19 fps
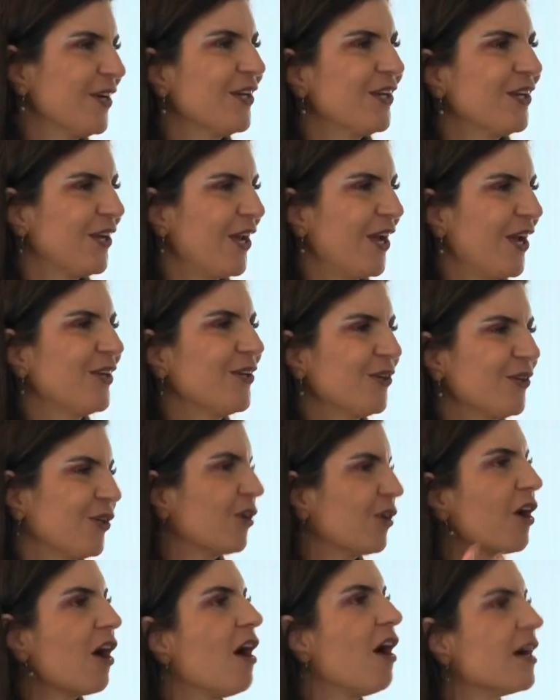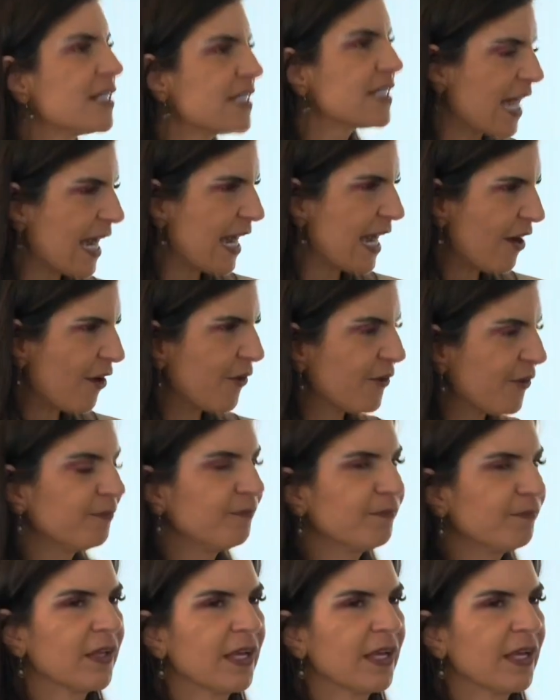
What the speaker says: your guard down,